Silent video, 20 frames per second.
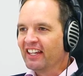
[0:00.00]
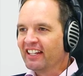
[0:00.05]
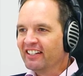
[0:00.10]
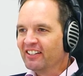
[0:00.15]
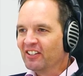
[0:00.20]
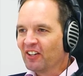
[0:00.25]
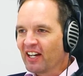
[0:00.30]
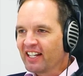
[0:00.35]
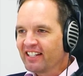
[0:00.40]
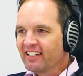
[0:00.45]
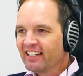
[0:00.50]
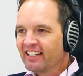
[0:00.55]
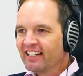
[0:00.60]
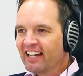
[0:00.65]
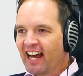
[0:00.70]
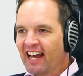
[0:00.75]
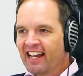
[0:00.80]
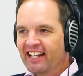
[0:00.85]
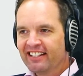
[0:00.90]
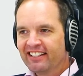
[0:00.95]
then
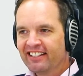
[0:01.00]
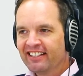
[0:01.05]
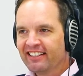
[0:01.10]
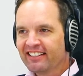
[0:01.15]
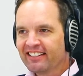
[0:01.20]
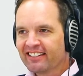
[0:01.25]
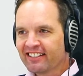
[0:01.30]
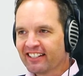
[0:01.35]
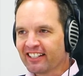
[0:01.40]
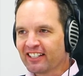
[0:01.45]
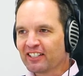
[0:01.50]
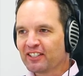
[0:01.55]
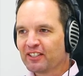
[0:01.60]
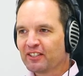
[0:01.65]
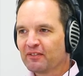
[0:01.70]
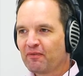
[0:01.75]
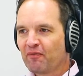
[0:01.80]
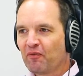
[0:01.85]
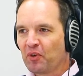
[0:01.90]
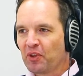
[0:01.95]

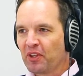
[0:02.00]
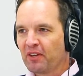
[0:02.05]
1986 for